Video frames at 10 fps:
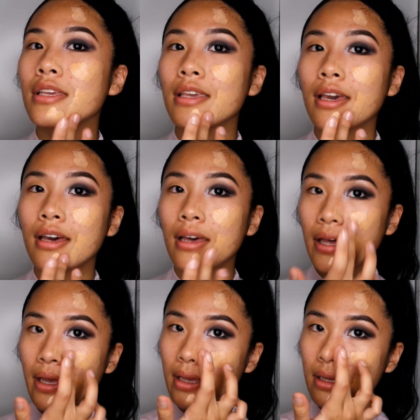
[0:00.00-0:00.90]

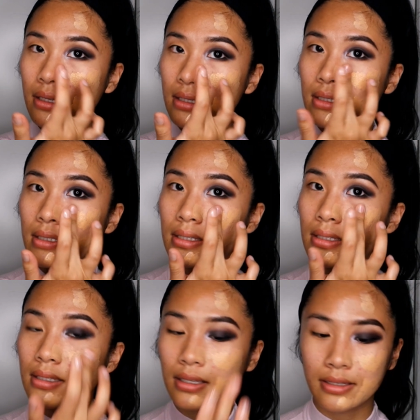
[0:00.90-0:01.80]

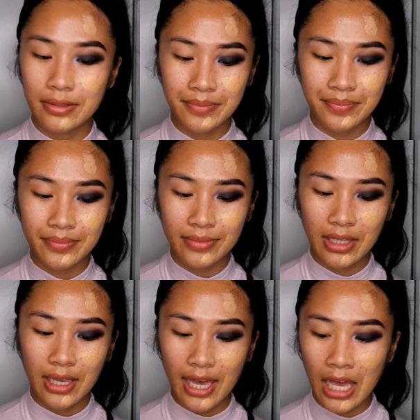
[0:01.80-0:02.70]
Yes.
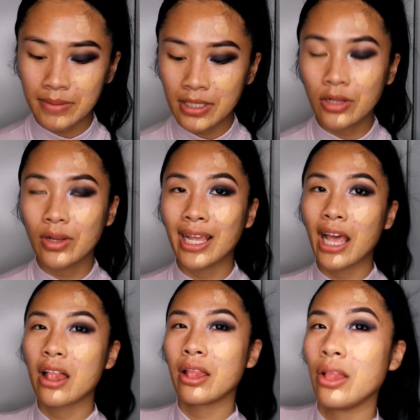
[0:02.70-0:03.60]
Absolutely
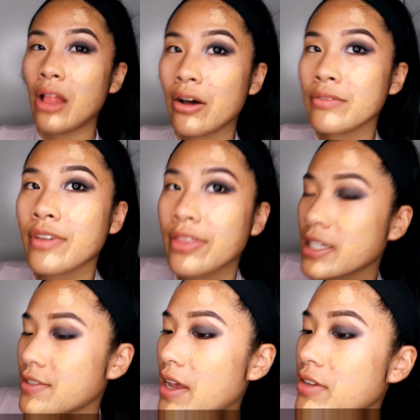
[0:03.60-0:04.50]
love
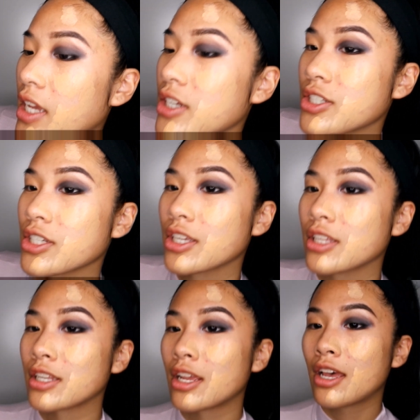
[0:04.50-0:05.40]
this
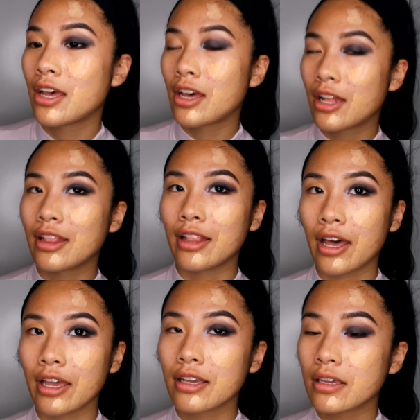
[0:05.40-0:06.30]
foundation.
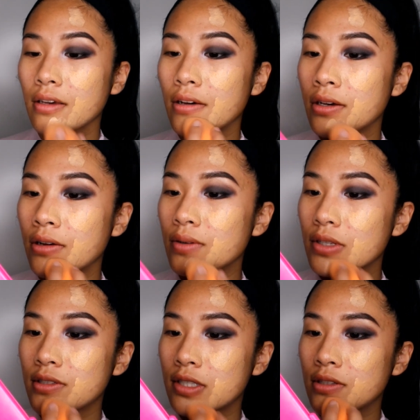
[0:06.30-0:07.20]
Like, oh,
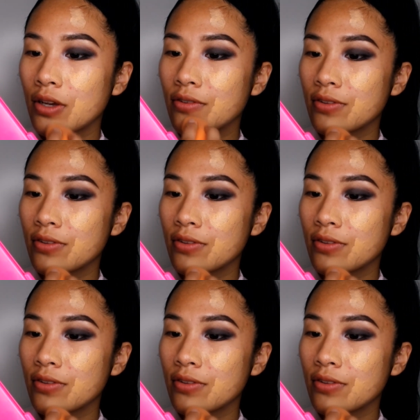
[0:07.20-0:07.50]
it's so